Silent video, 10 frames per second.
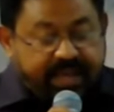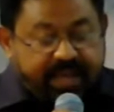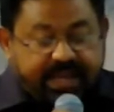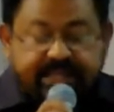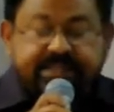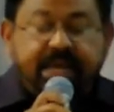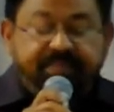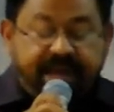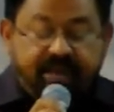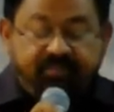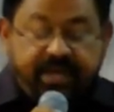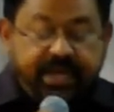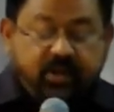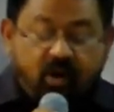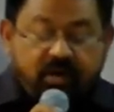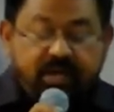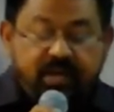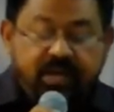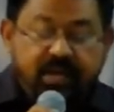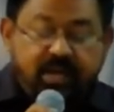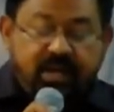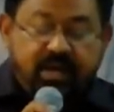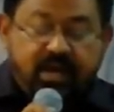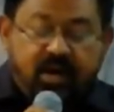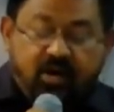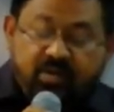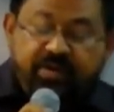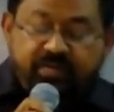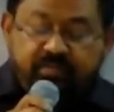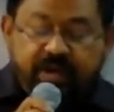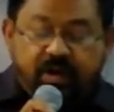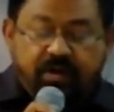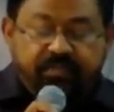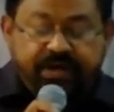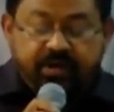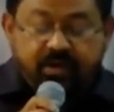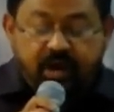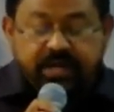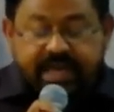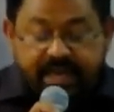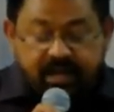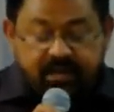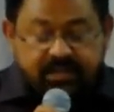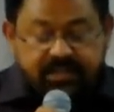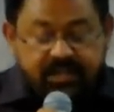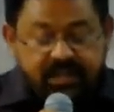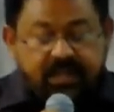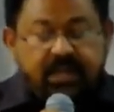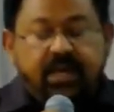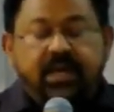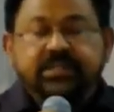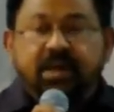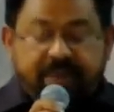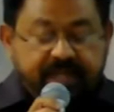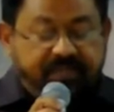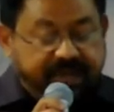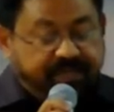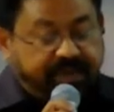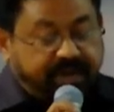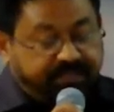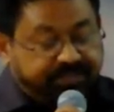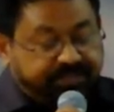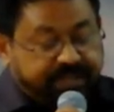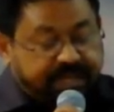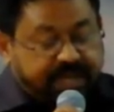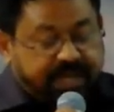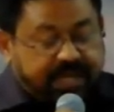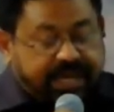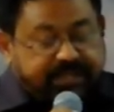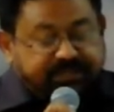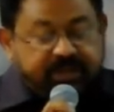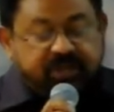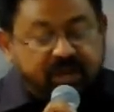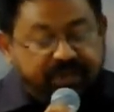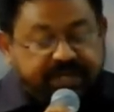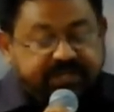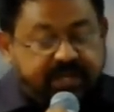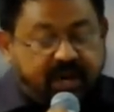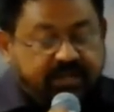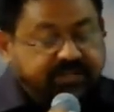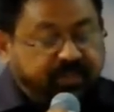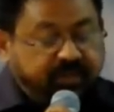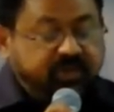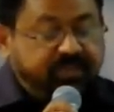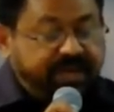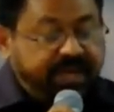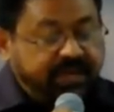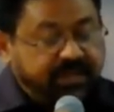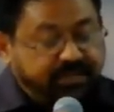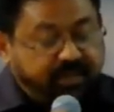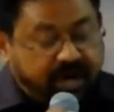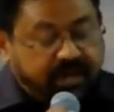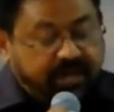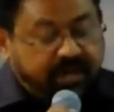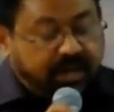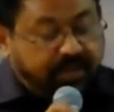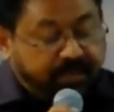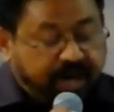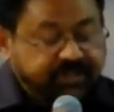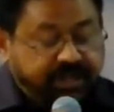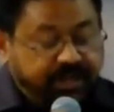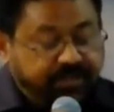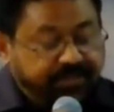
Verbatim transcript: At the same time, we ignore or we, we, not, we do not care uh, some other people. A spiritual person not supposed to be pa uh, partial.